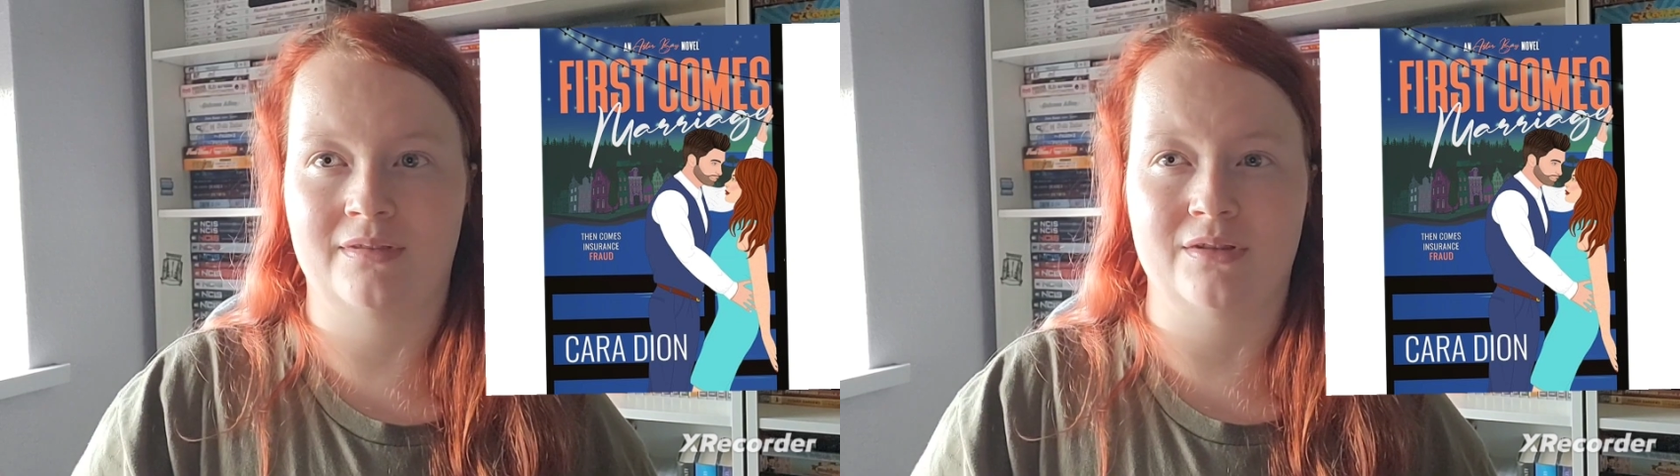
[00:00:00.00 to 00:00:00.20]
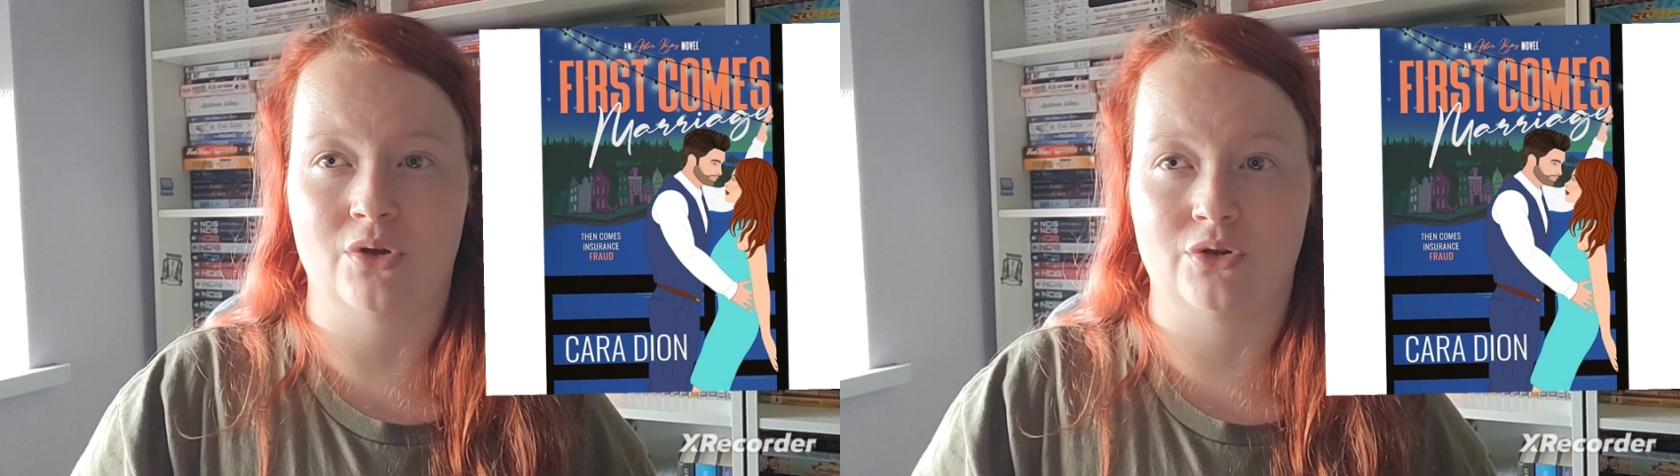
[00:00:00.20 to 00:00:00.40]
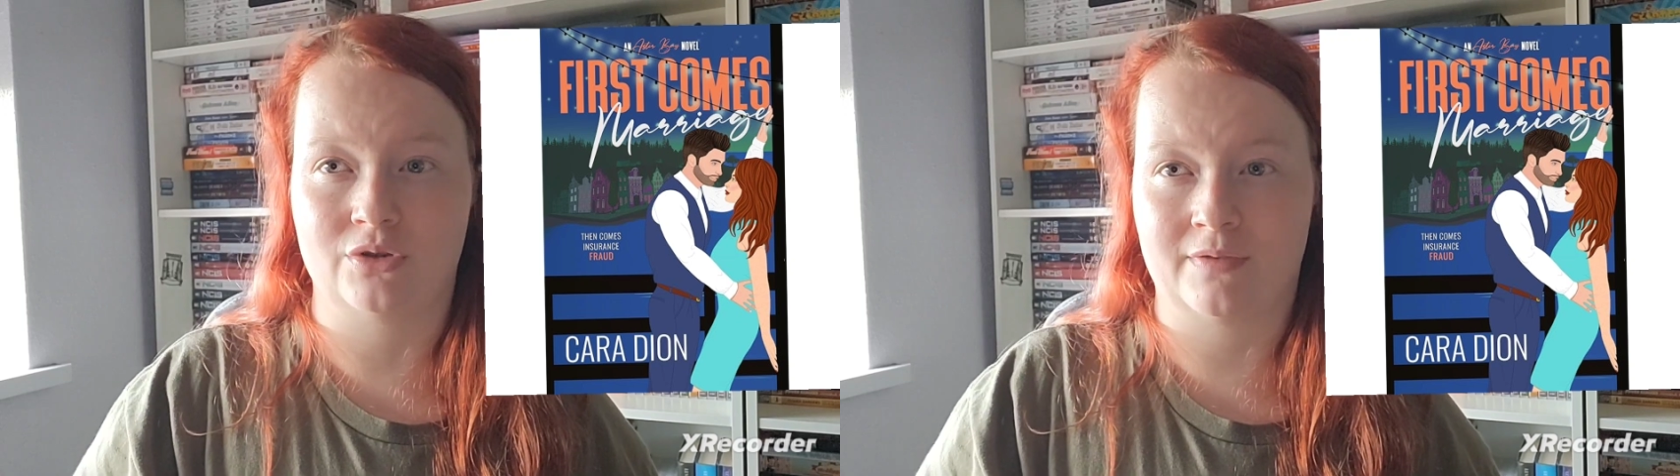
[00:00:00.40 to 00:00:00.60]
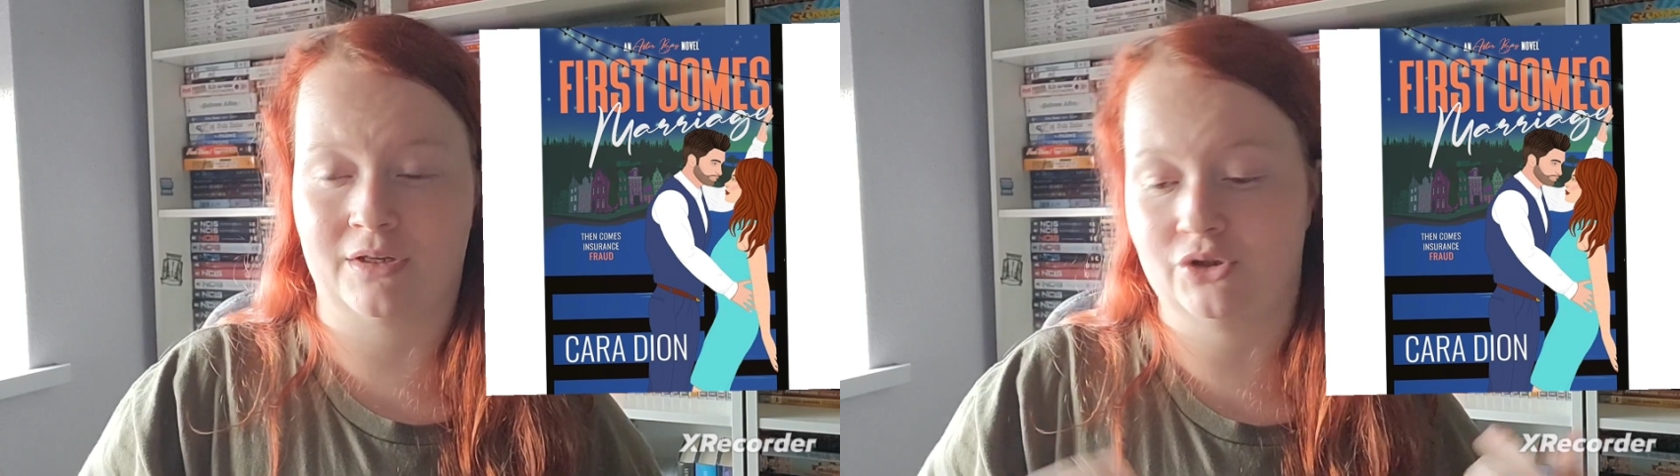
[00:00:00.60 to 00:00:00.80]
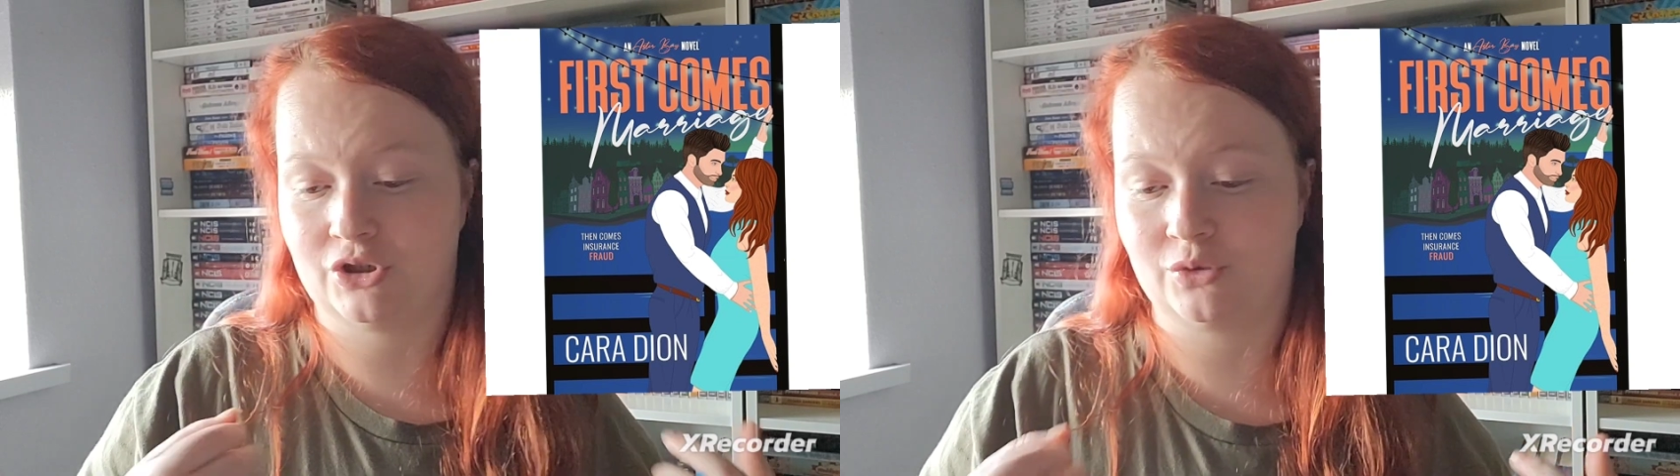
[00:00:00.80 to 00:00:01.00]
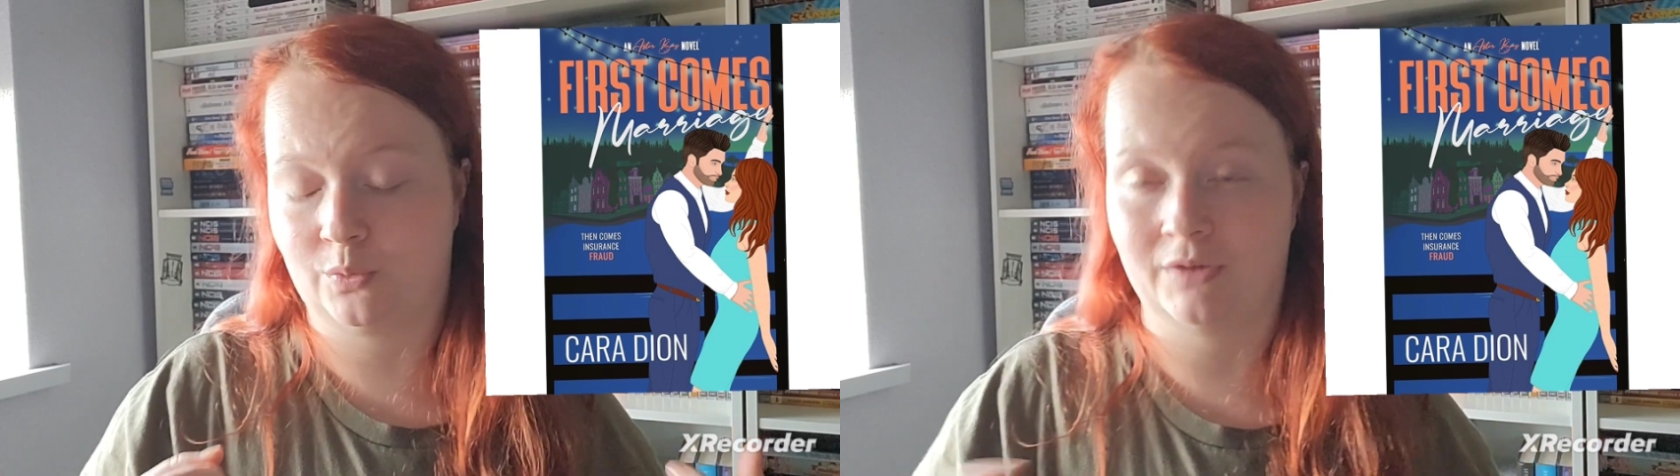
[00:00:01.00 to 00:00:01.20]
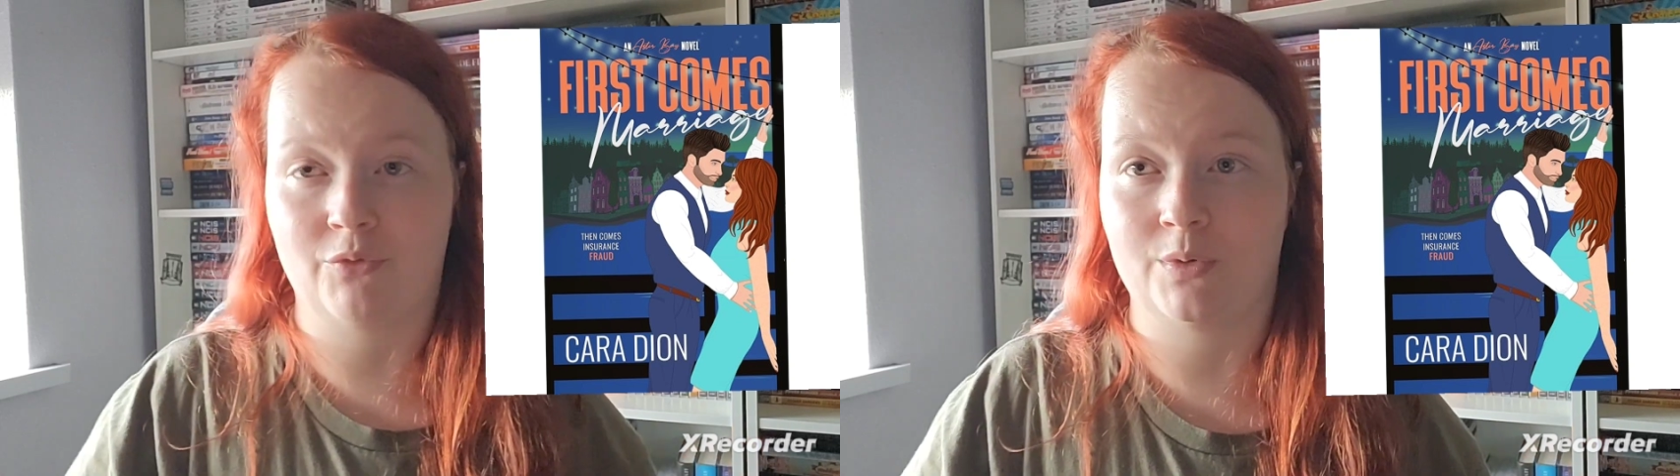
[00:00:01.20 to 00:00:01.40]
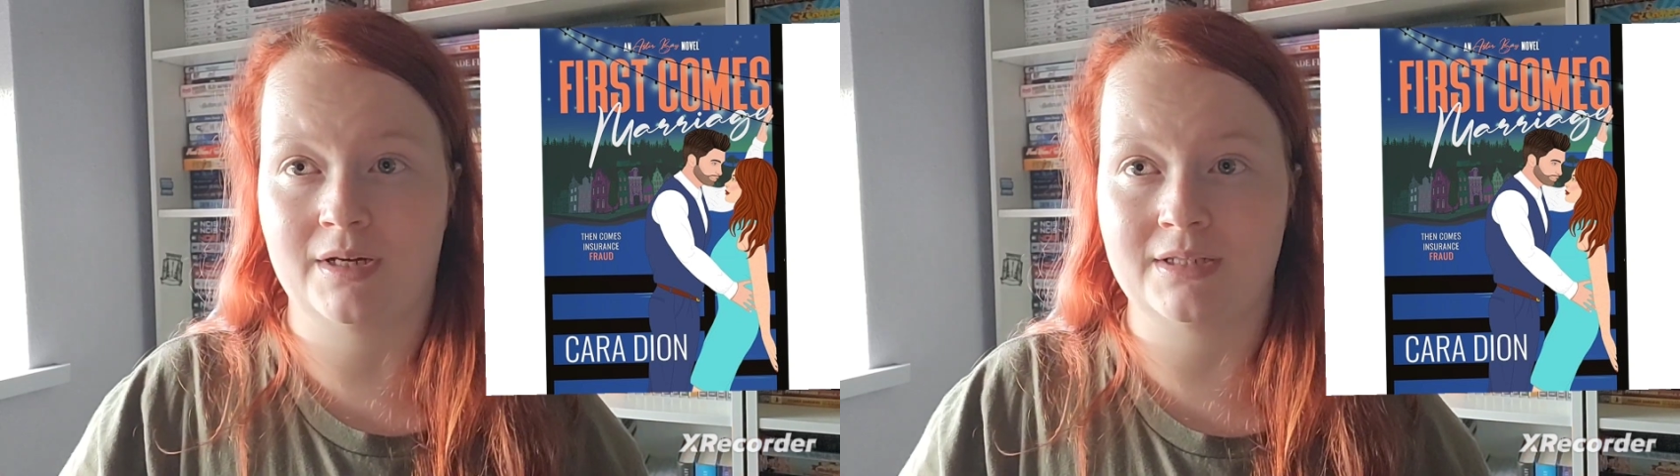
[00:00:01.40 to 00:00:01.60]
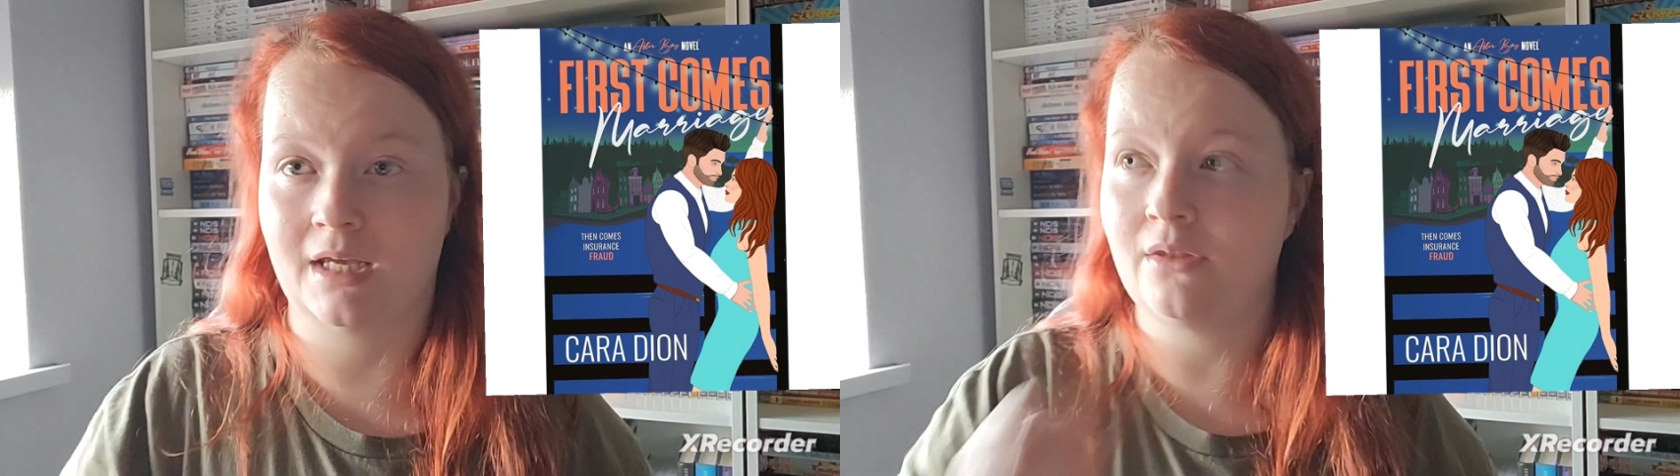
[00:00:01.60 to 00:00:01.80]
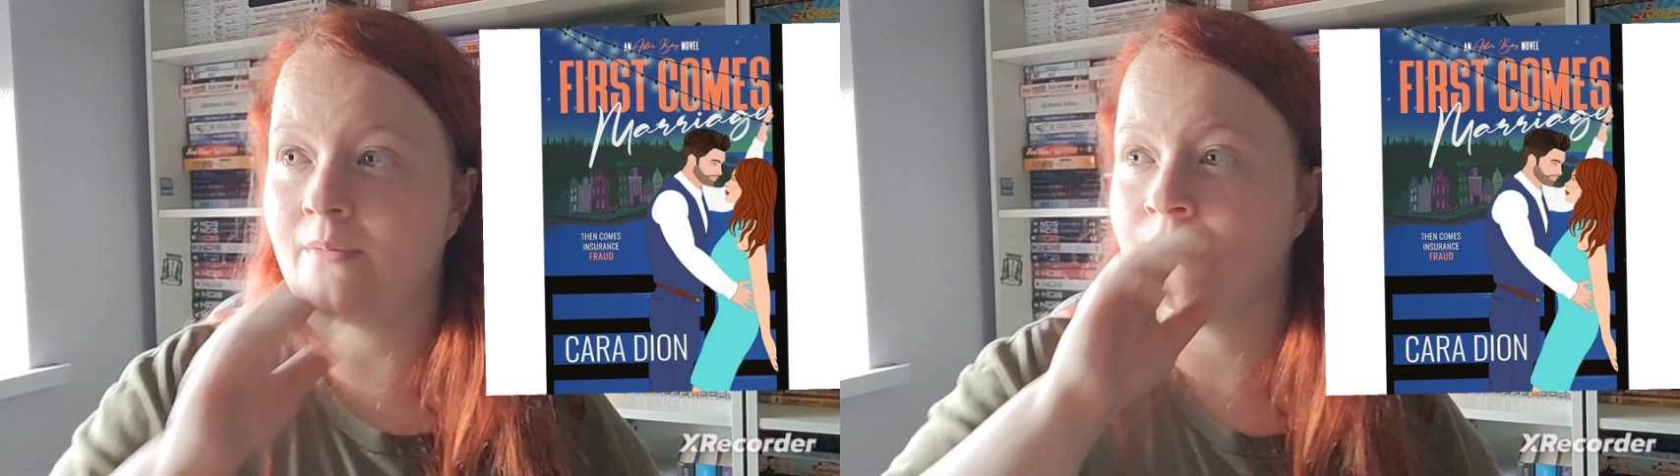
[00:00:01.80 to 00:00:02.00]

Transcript: no just like you just want to ruin it together